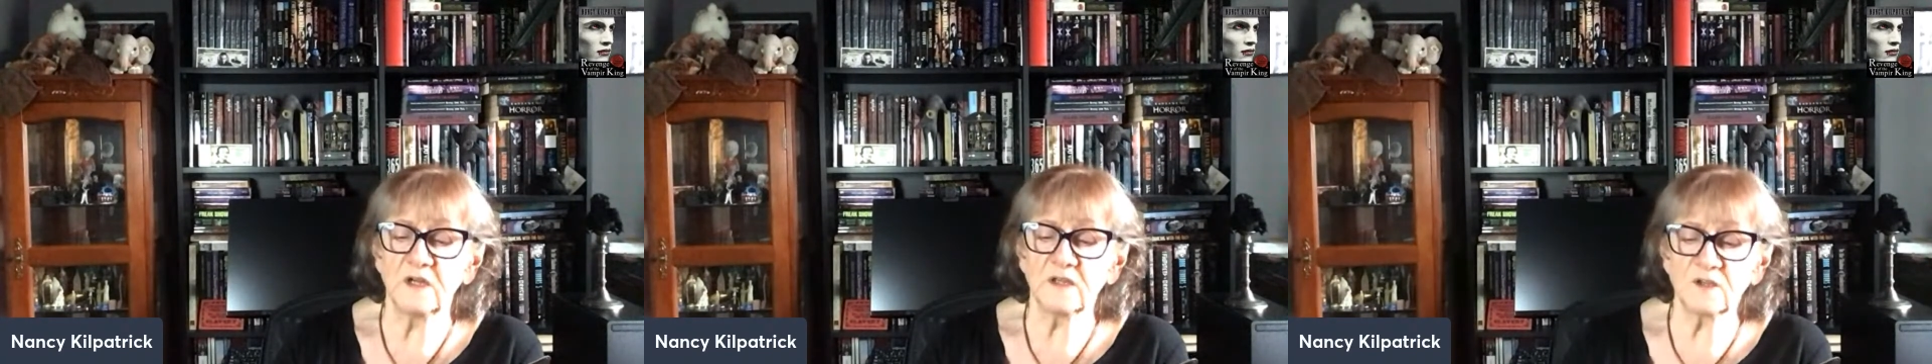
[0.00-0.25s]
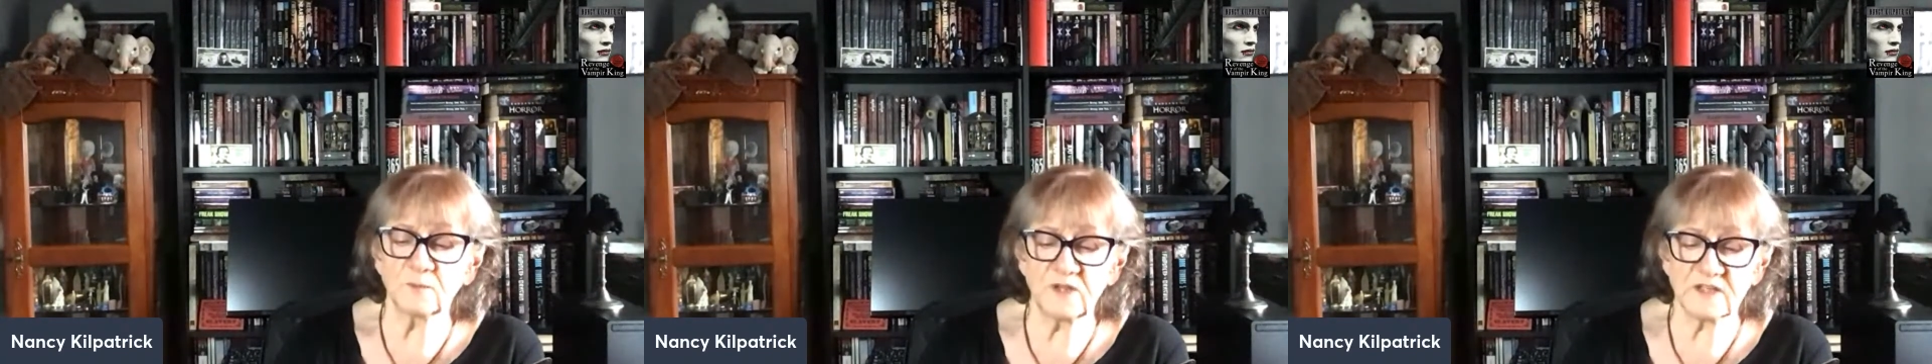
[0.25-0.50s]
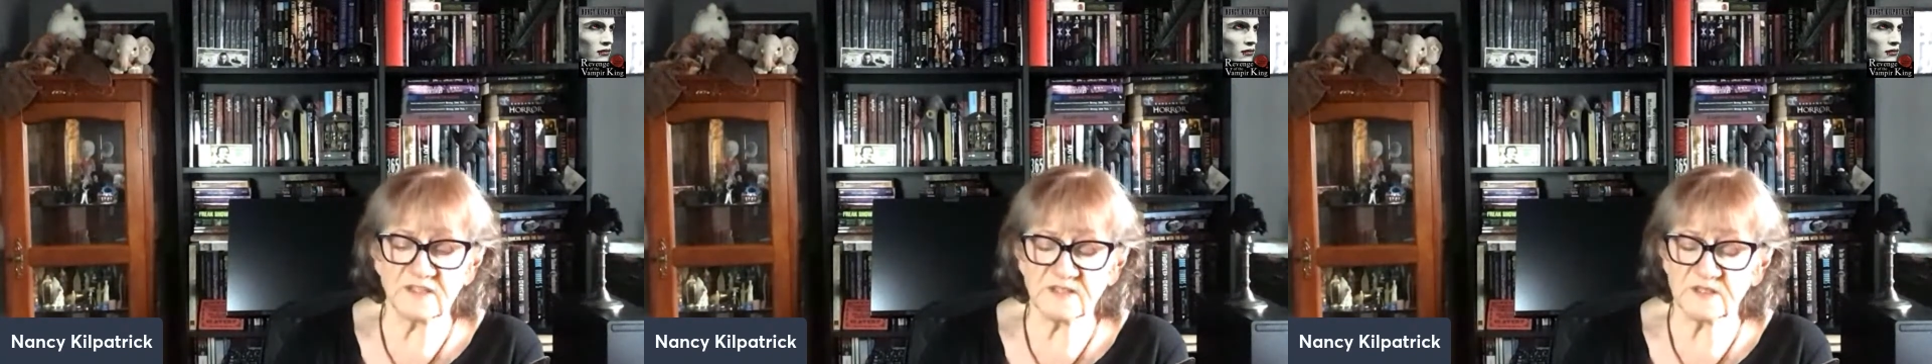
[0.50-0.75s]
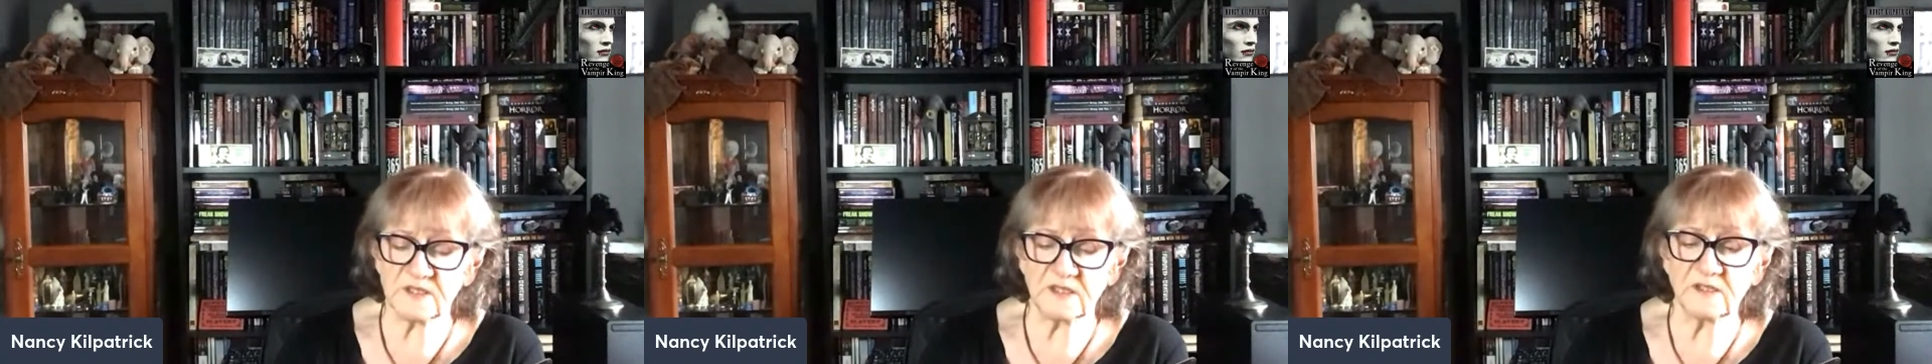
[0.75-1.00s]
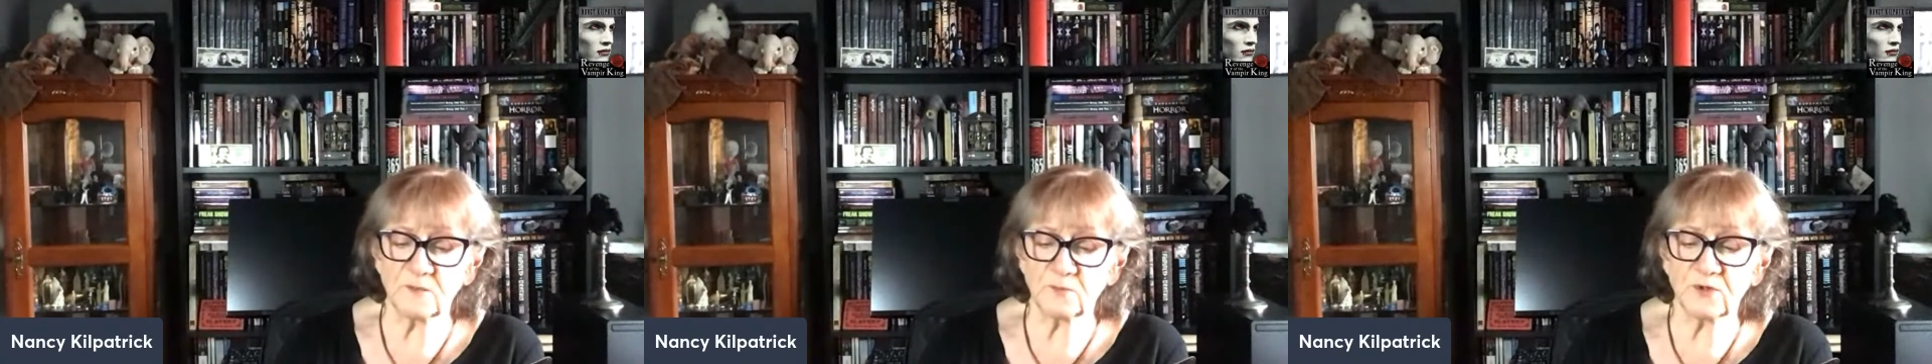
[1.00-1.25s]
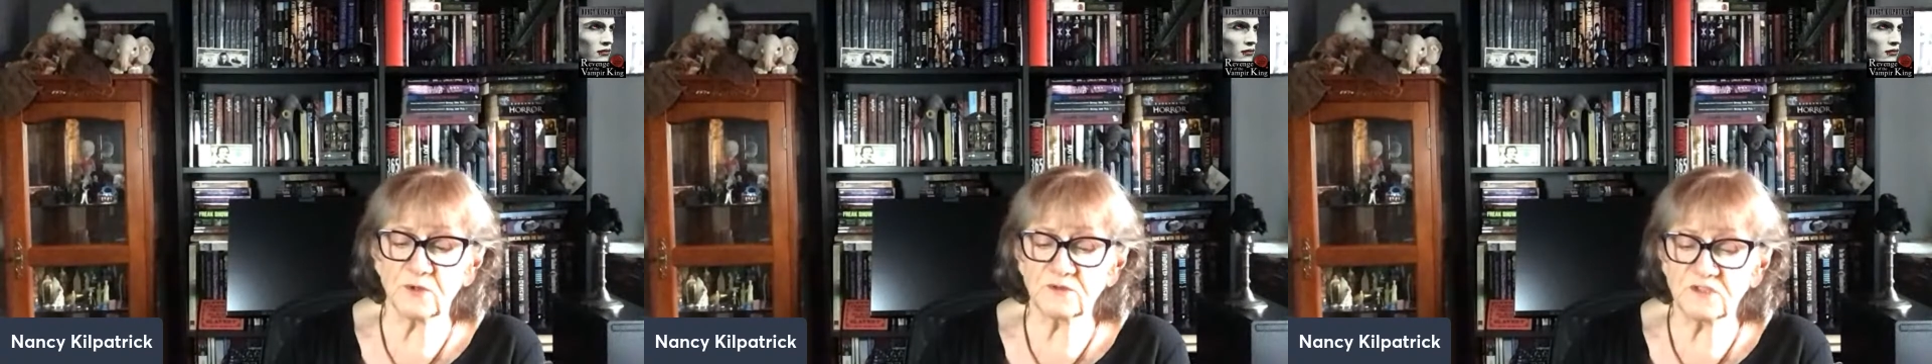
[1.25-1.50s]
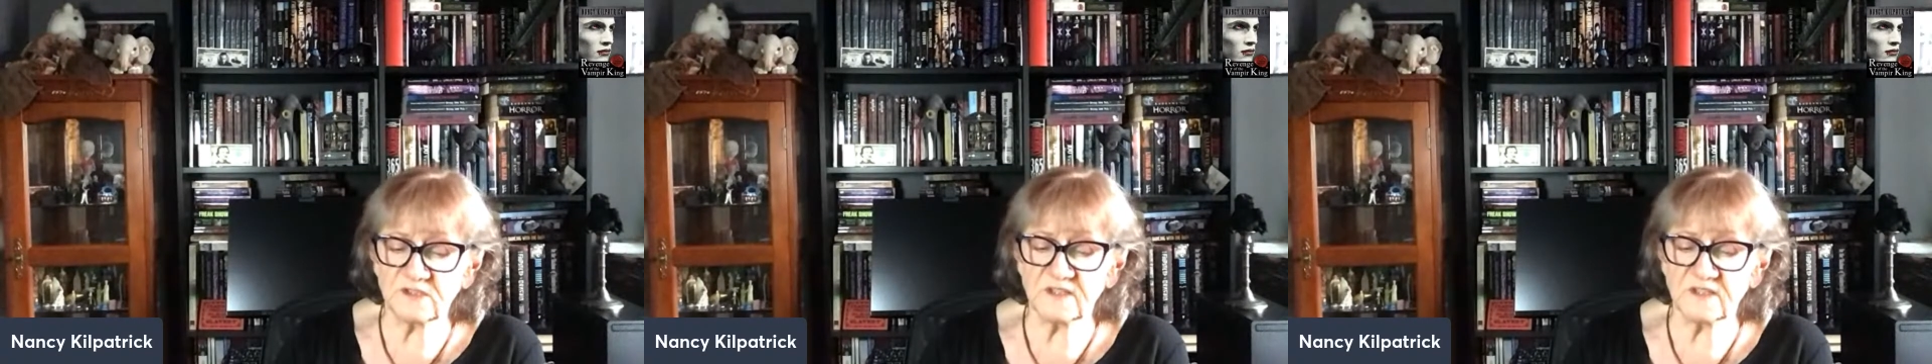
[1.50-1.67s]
Their blood is thin and prone to